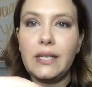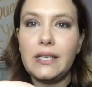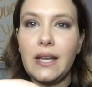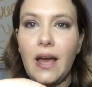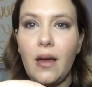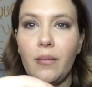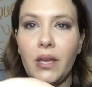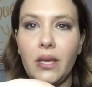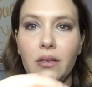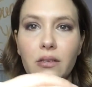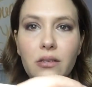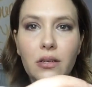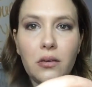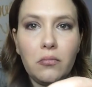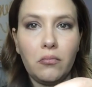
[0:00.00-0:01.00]
Dab
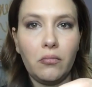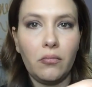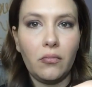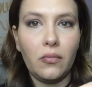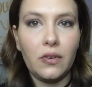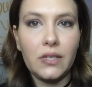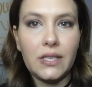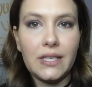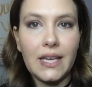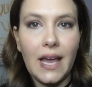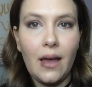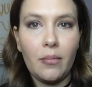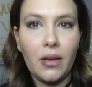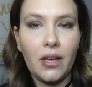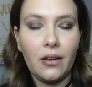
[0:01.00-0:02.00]
it,
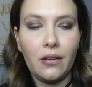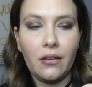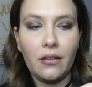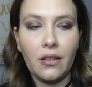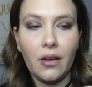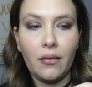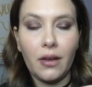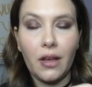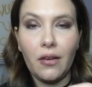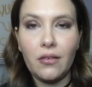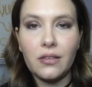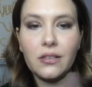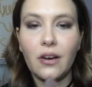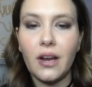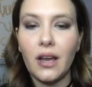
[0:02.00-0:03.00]
there we go,
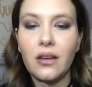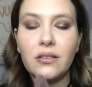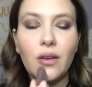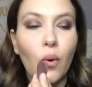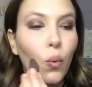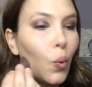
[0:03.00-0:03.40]
sorry guys.